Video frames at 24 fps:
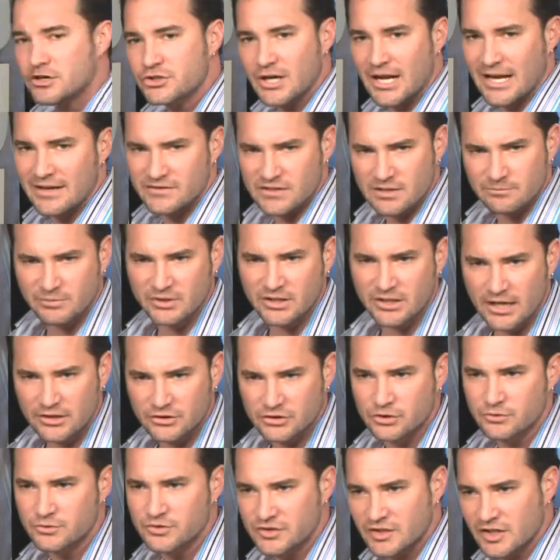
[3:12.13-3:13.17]
drives, the
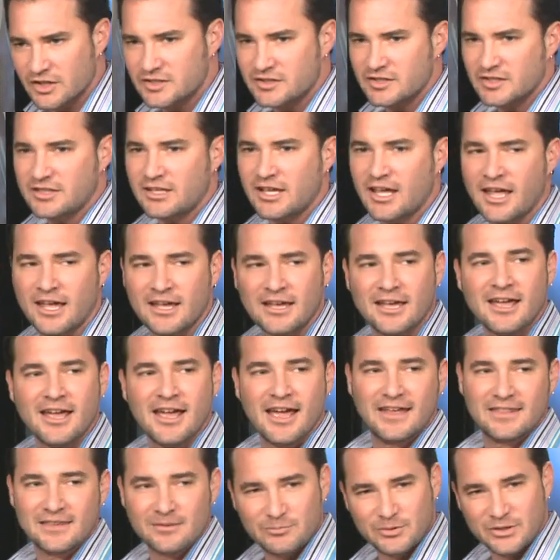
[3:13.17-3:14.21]
PHU-60K
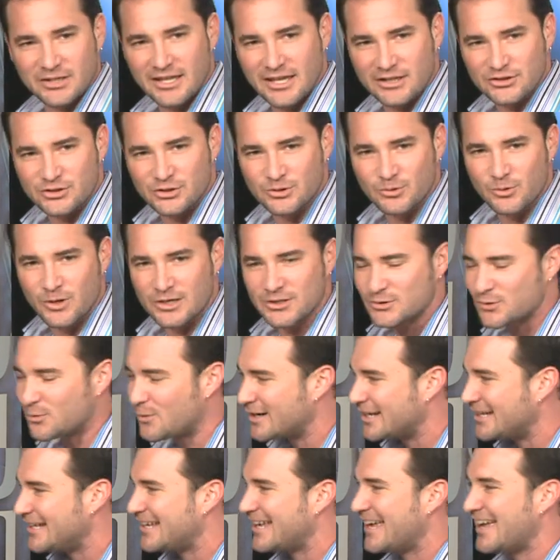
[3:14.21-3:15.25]
and the
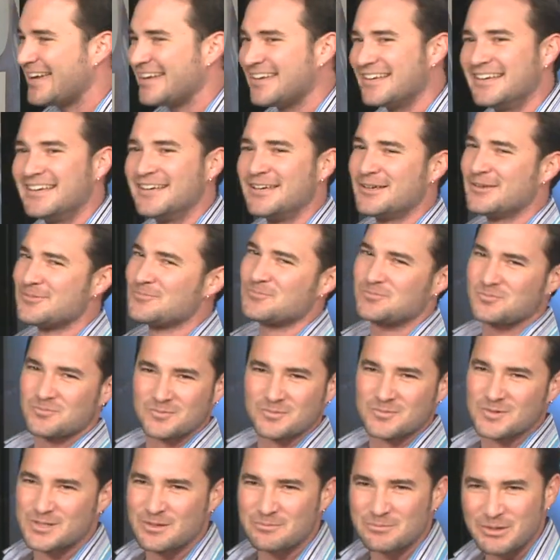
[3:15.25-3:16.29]
PHU-120K.
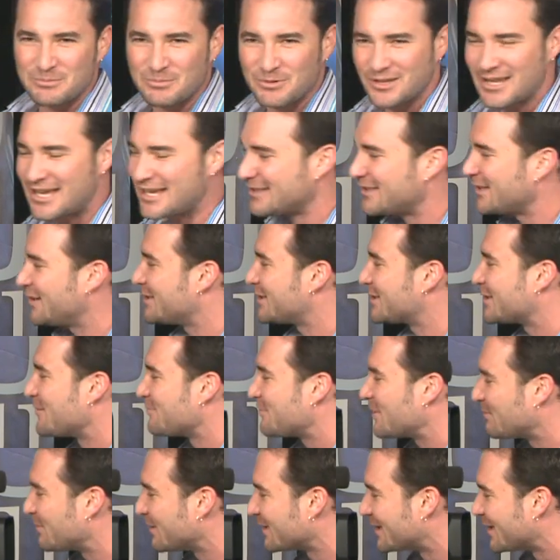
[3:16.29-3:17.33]
Some people like those, some
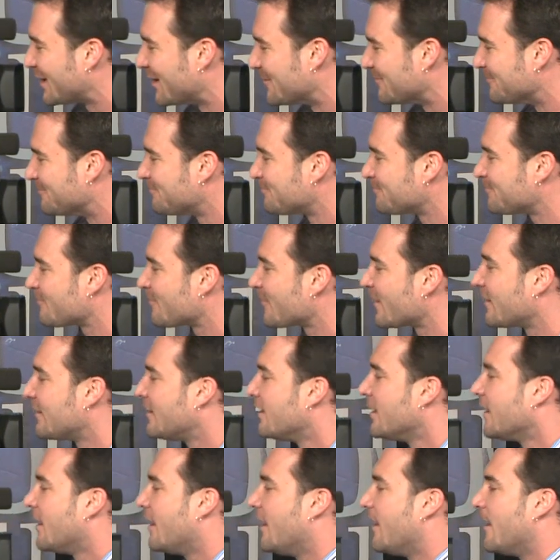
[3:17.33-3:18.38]
people don't.
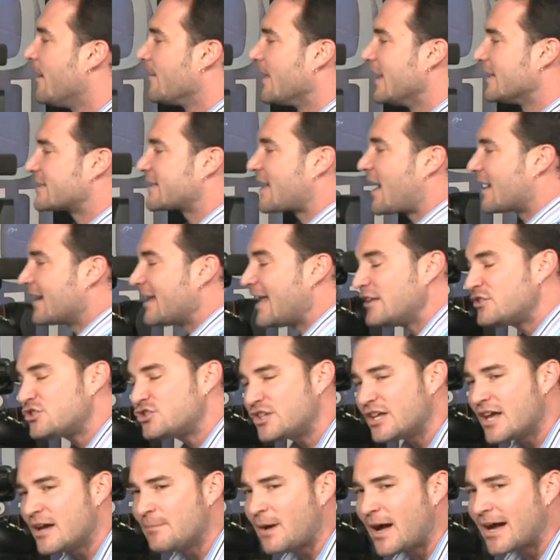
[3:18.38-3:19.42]
Uh, it's got an
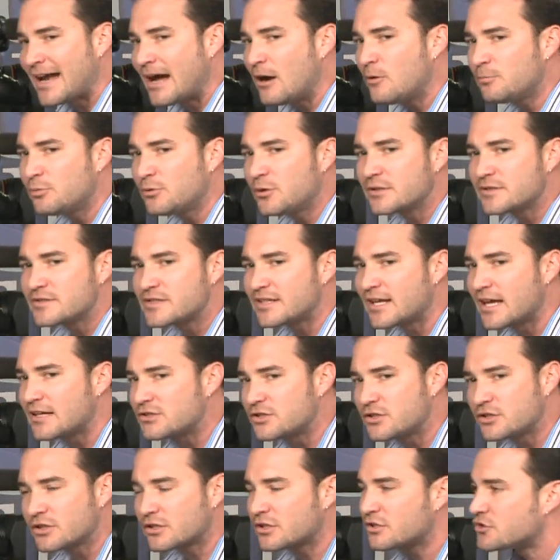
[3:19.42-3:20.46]
HDMI output to get
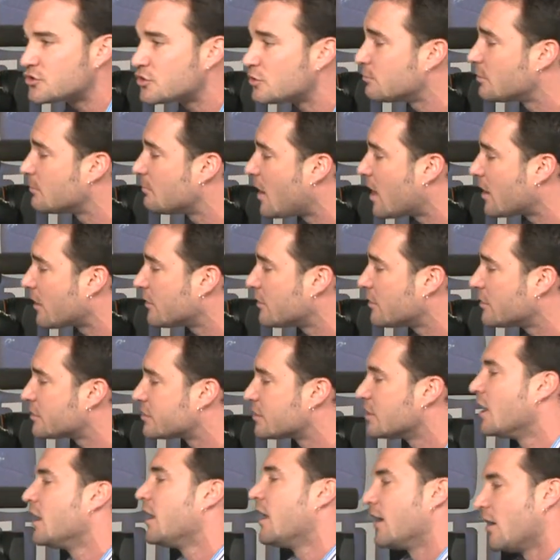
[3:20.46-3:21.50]
to your consumer monitors,
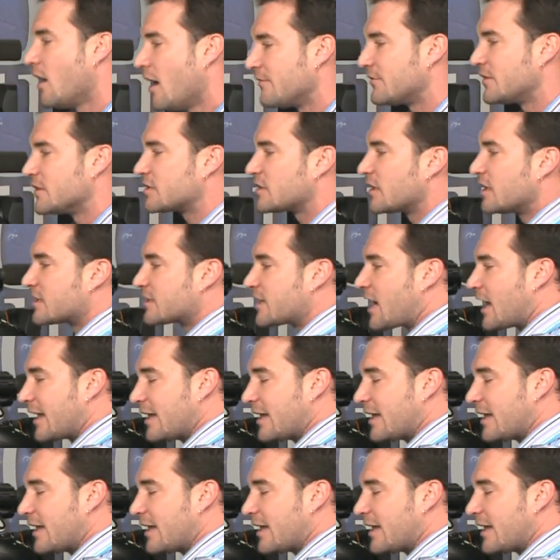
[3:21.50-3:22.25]
and obviously it's got